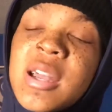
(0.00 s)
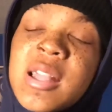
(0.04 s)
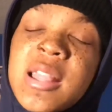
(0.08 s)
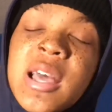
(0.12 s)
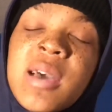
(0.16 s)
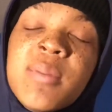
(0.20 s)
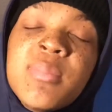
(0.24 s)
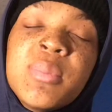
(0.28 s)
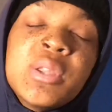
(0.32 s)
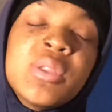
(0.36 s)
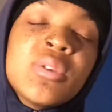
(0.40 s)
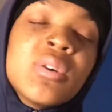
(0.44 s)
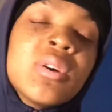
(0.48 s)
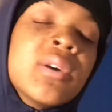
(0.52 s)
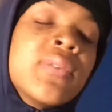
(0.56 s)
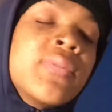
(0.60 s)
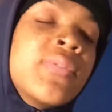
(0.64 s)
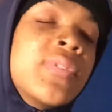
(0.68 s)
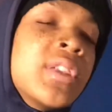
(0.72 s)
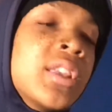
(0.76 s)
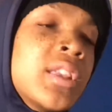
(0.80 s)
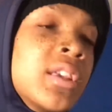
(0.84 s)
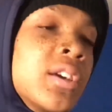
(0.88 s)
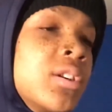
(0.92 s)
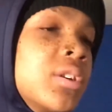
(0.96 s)
I'll be doing
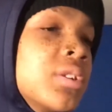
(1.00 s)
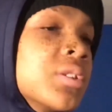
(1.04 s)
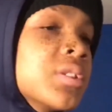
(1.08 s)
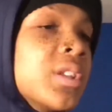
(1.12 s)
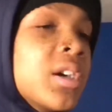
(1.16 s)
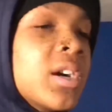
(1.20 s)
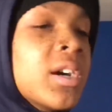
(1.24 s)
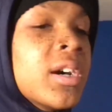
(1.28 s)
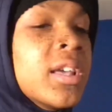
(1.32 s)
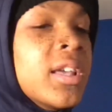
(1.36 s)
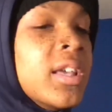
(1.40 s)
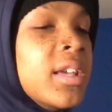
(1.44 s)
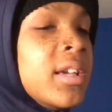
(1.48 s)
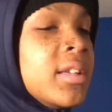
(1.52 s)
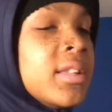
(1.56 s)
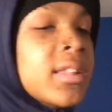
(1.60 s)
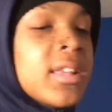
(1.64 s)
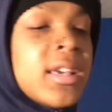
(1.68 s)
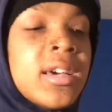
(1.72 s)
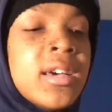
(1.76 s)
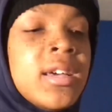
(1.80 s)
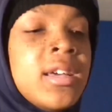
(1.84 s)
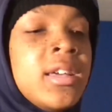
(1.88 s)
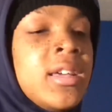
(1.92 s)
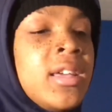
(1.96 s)
videos down here and
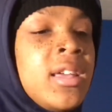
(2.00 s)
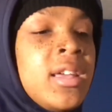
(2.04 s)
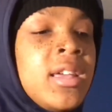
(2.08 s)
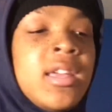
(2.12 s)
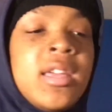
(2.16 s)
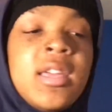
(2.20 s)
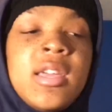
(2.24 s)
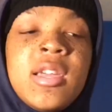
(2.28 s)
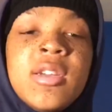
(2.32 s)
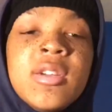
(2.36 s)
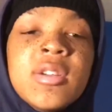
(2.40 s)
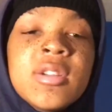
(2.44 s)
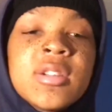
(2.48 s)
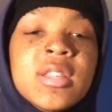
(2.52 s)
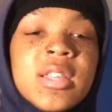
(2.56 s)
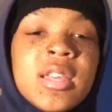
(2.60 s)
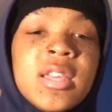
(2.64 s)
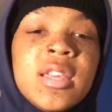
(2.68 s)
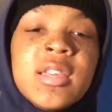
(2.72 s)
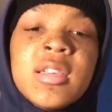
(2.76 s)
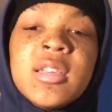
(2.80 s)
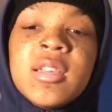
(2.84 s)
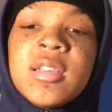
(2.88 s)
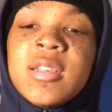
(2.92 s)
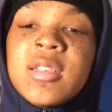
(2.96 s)
that here and
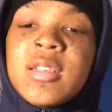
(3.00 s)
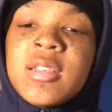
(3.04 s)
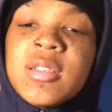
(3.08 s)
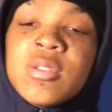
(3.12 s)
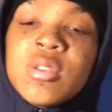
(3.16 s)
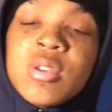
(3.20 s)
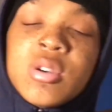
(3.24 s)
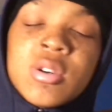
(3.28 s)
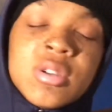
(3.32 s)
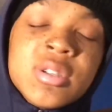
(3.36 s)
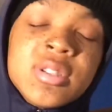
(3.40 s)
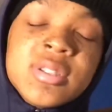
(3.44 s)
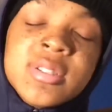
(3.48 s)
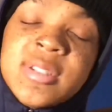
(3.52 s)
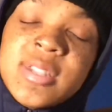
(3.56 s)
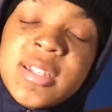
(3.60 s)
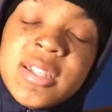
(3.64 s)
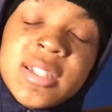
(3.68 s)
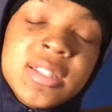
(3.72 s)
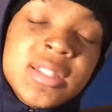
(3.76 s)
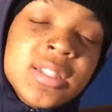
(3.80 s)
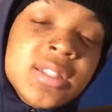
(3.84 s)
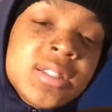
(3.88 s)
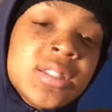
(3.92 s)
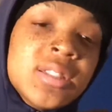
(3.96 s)
then, you know what I'm saying,
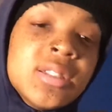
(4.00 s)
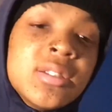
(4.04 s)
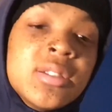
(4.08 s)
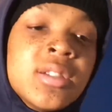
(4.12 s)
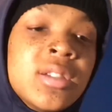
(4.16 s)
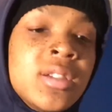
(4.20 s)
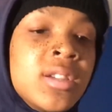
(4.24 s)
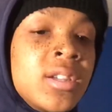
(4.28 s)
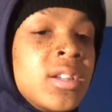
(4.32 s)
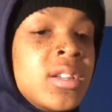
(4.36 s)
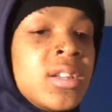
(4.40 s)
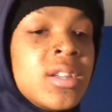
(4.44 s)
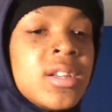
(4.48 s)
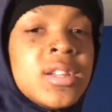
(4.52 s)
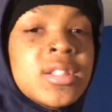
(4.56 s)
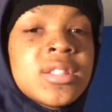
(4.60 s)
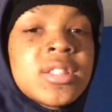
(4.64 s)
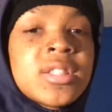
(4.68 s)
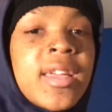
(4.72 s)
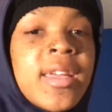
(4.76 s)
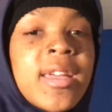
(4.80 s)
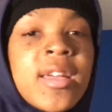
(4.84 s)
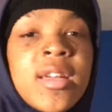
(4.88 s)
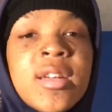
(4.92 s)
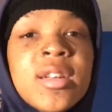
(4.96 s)
just to
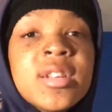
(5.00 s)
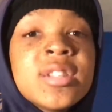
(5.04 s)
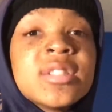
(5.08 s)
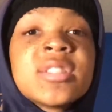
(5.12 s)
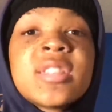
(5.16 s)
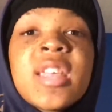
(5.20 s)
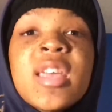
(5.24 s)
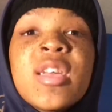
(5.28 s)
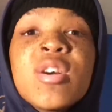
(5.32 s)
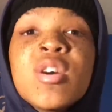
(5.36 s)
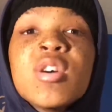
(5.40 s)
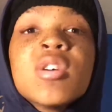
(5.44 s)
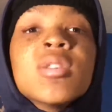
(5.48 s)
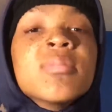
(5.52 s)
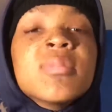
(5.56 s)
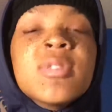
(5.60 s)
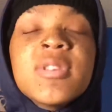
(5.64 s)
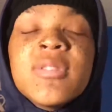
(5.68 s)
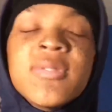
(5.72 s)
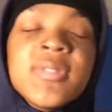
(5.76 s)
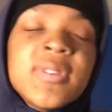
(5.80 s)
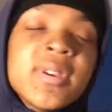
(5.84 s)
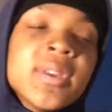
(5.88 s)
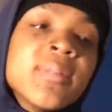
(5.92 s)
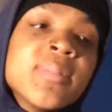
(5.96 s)
stay stay up, you
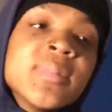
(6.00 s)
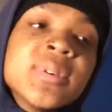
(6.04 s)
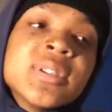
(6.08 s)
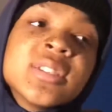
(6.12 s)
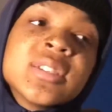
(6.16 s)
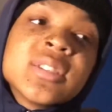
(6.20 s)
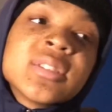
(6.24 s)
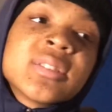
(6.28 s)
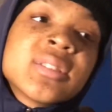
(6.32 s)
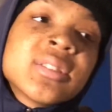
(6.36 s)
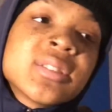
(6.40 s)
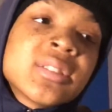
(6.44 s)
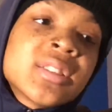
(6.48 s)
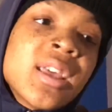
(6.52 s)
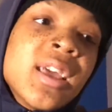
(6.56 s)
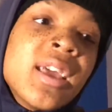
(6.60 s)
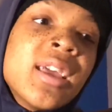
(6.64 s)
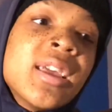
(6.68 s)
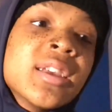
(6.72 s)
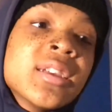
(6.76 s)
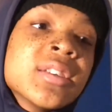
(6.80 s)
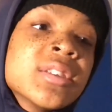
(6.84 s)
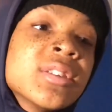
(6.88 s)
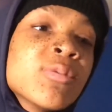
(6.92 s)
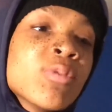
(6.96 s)
feel me, just to stay
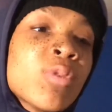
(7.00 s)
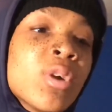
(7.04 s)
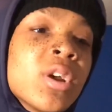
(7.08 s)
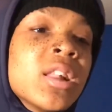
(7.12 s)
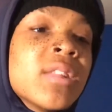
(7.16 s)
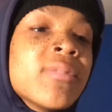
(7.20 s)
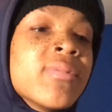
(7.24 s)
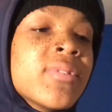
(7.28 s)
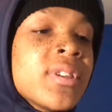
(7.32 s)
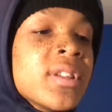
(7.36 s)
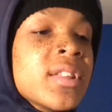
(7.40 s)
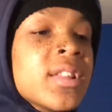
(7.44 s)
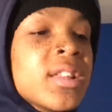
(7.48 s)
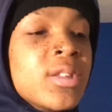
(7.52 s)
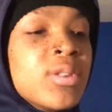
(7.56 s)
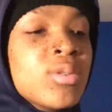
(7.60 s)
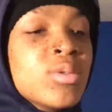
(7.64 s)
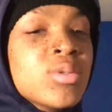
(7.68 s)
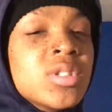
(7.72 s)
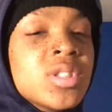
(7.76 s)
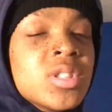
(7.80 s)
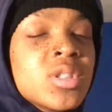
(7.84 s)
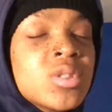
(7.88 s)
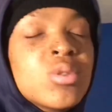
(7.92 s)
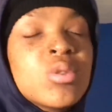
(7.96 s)
relevant in the
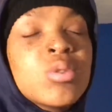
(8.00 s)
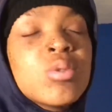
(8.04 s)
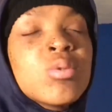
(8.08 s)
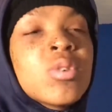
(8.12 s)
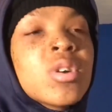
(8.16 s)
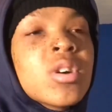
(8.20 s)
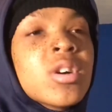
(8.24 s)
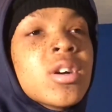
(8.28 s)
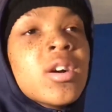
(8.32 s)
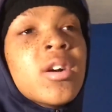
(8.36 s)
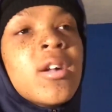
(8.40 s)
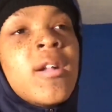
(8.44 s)
YouTube world.